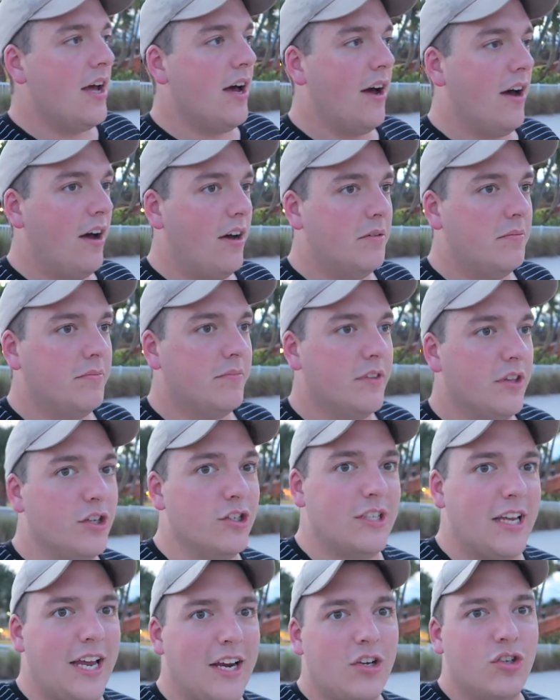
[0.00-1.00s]
um,
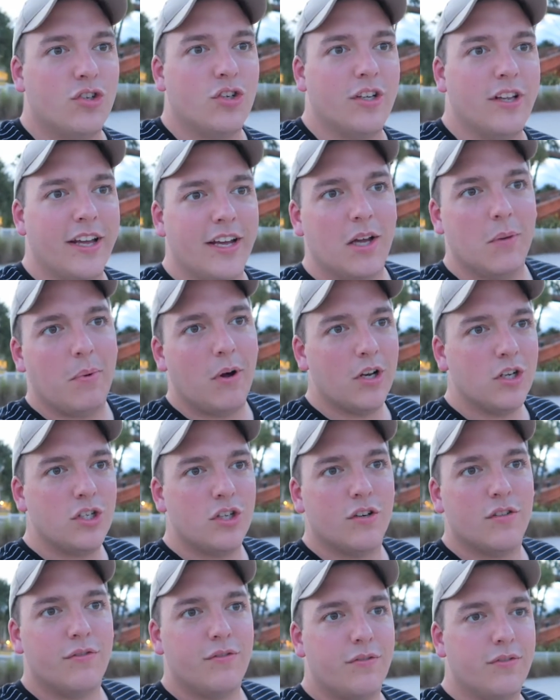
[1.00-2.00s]
there's actually like a
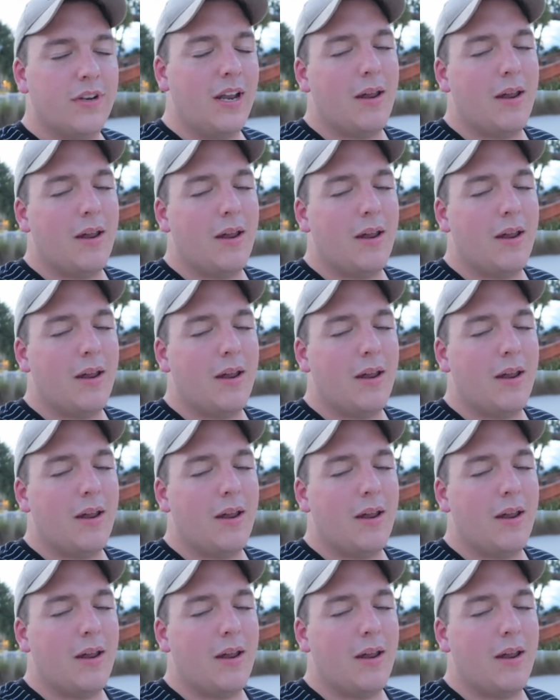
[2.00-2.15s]
bunch of,